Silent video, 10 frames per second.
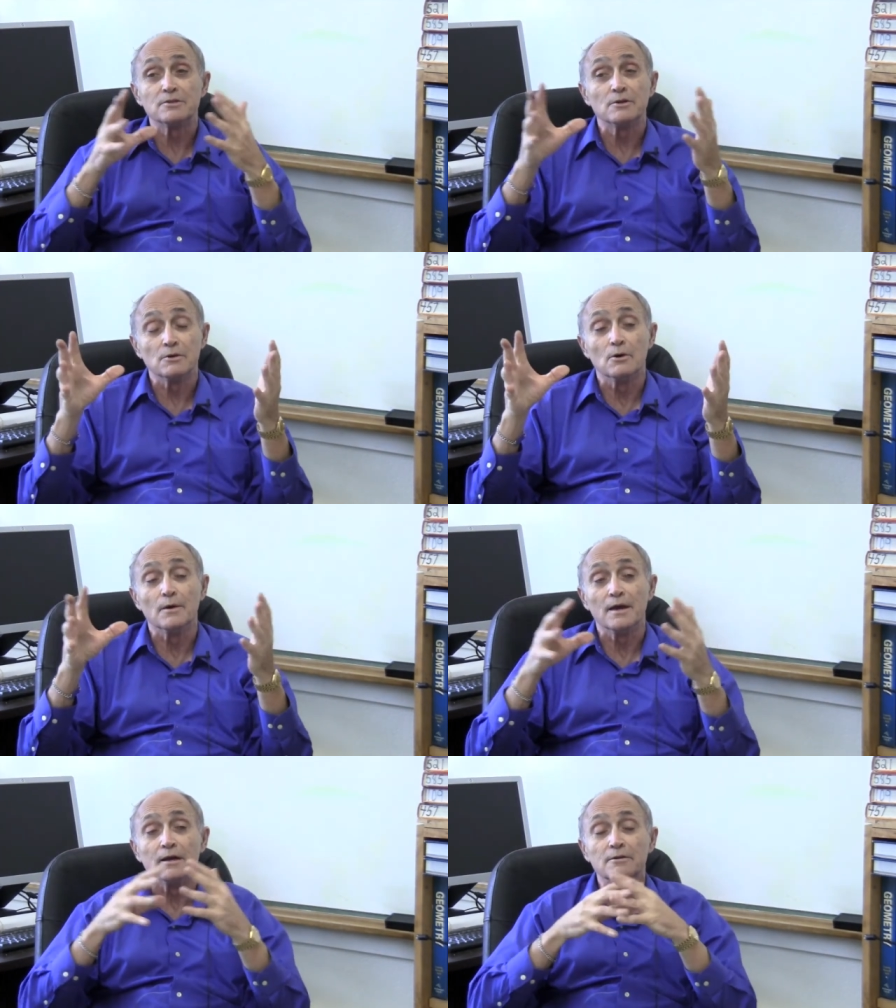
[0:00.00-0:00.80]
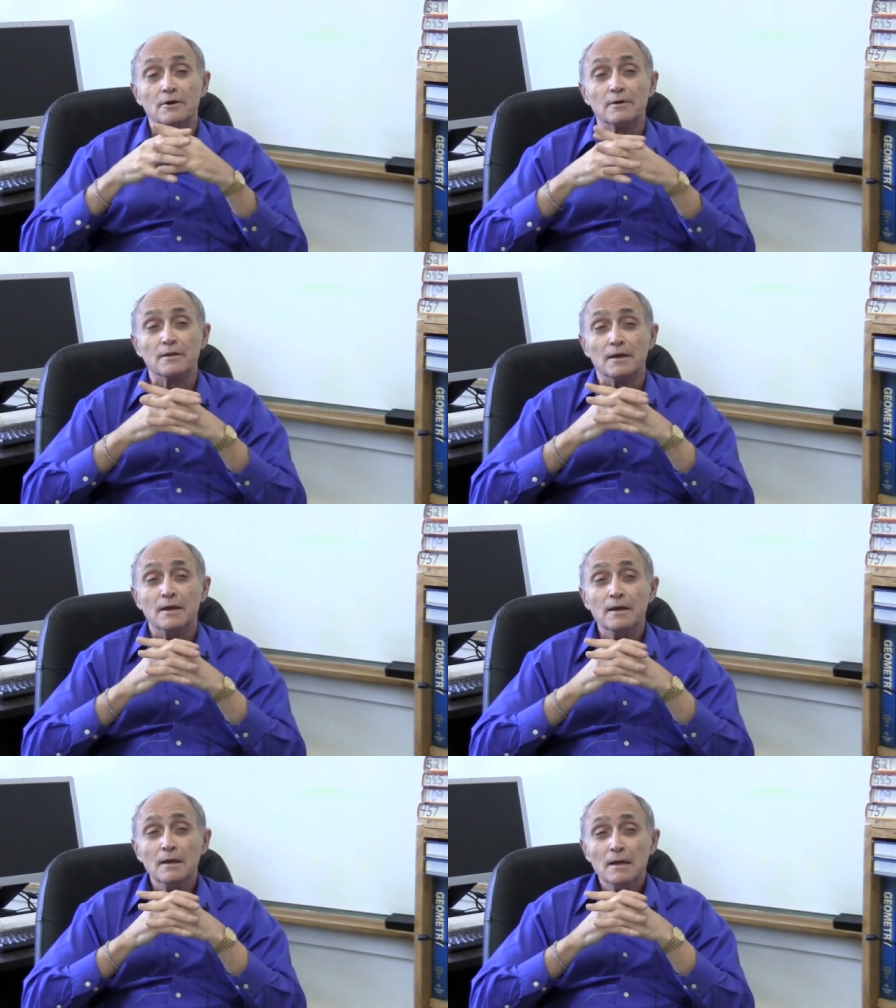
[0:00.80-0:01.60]
and then things that are
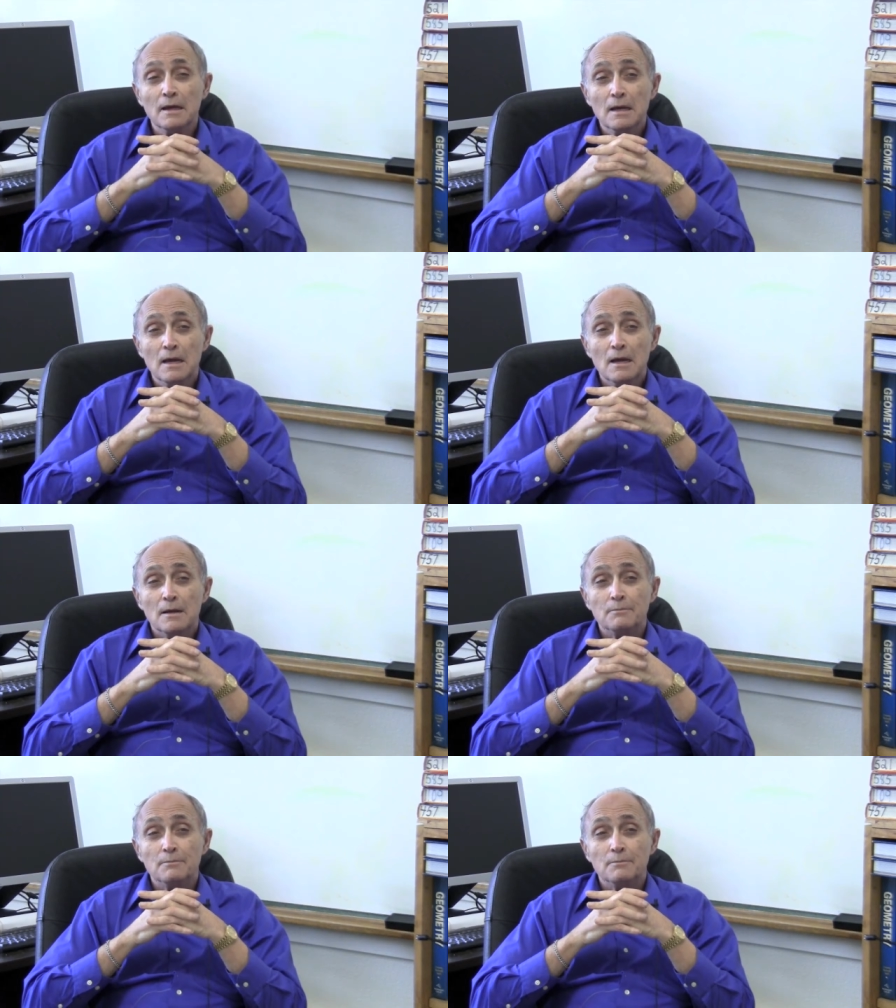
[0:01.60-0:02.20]
going on currently.